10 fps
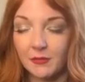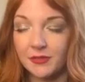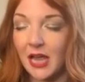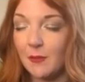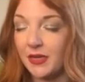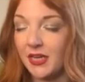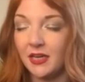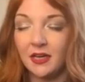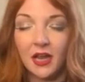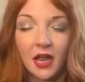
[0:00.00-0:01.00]
It was
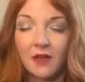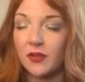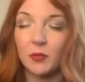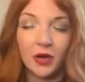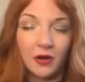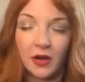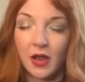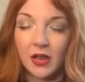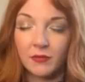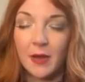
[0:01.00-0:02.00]
happening everywhere,
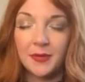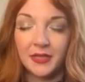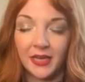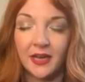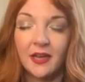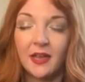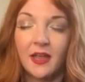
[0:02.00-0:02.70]
rampantly.